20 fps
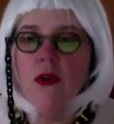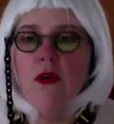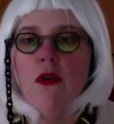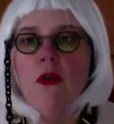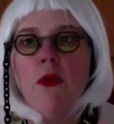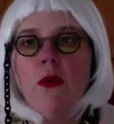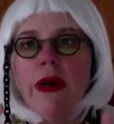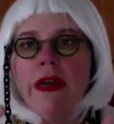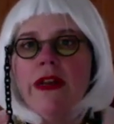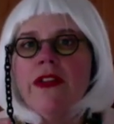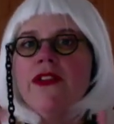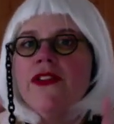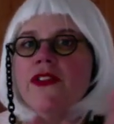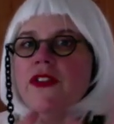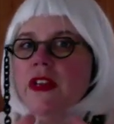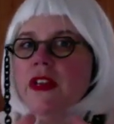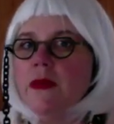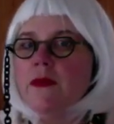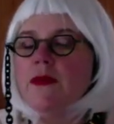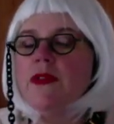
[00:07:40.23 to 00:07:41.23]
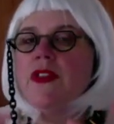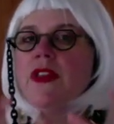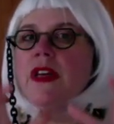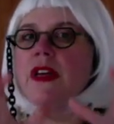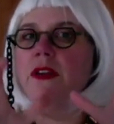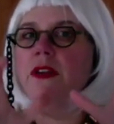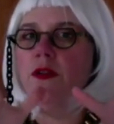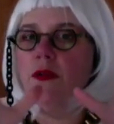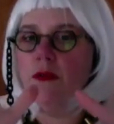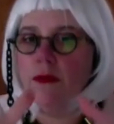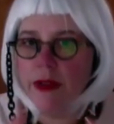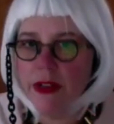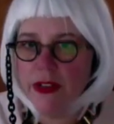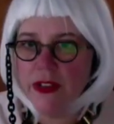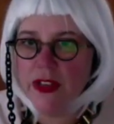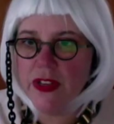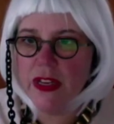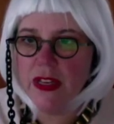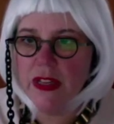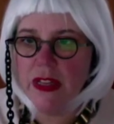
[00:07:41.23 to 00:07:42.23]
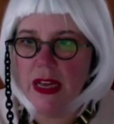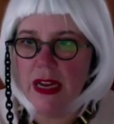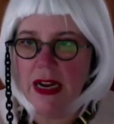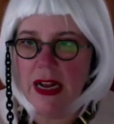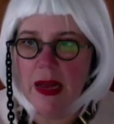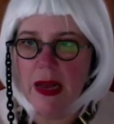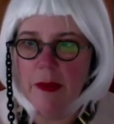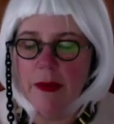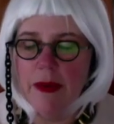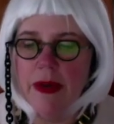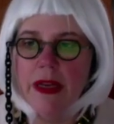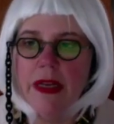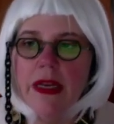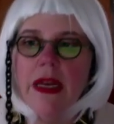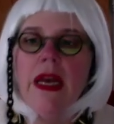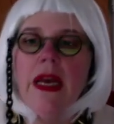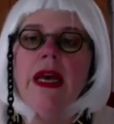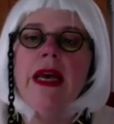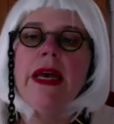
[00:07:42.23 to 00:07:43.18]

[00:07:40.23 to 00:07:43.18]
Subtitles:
or when it seems that you're risking that happening,